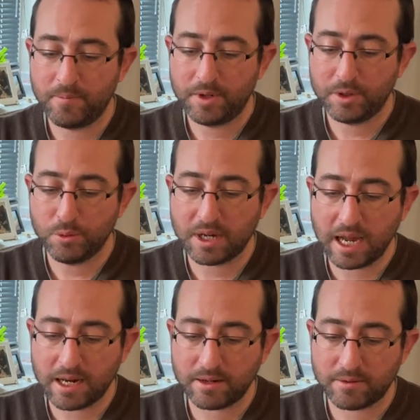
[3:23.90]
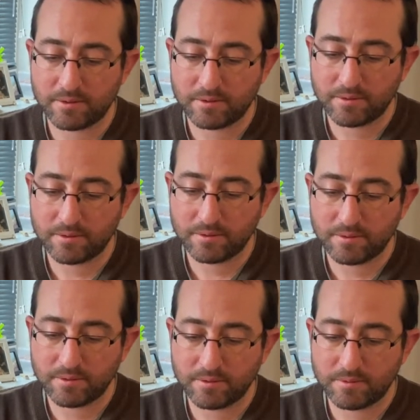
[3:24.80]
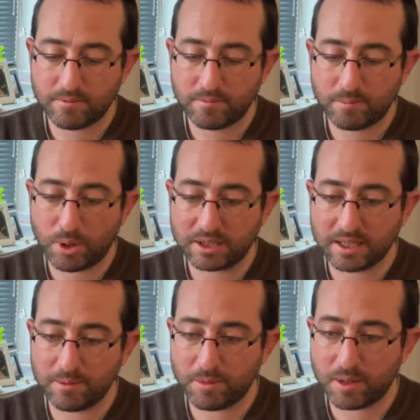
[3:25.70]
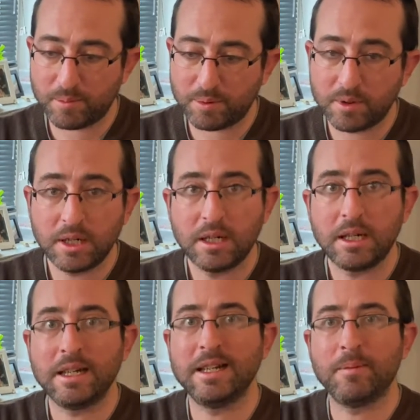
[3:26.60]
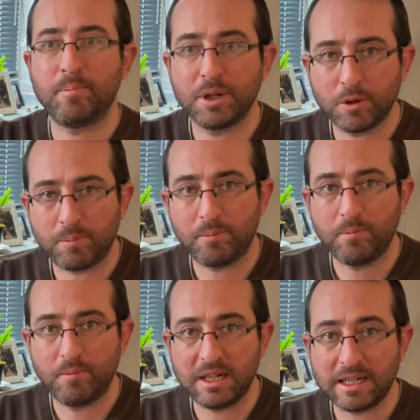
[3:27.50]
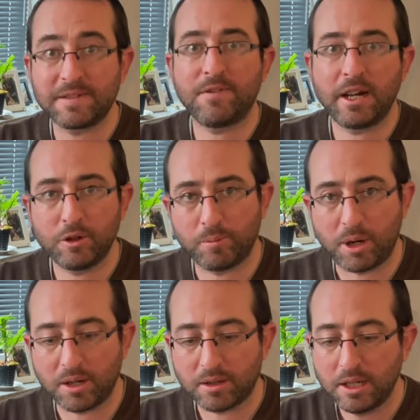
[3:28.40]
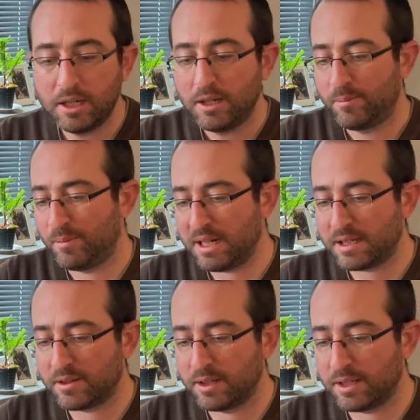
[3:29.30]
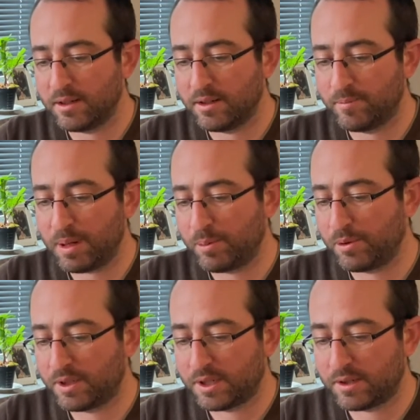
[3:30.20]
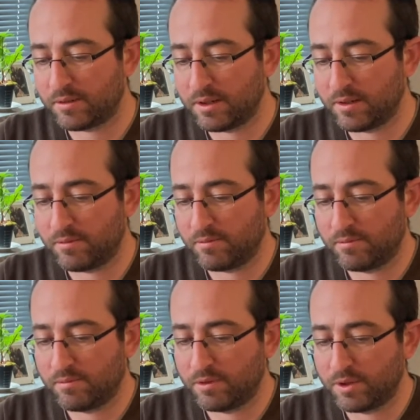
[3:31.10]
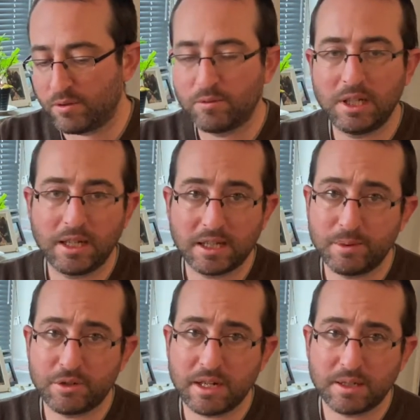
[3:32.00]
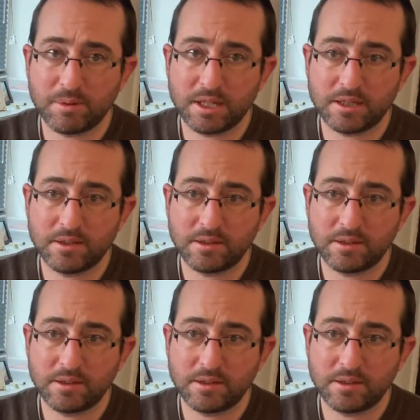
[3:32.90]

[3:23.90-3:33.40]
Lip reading: You can pot them up in its final pot. Basically, peppers don't really like to be transplanted.